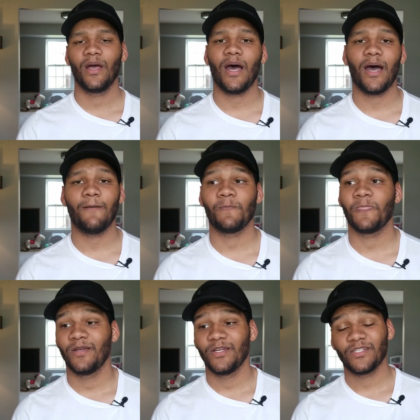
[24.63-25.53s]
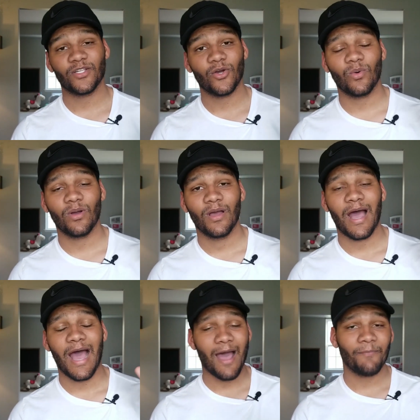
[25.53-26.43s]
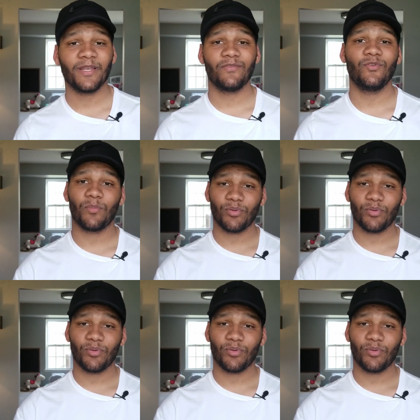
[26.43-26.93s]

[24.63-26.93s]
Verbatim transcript: Um, so I'm gonna give you the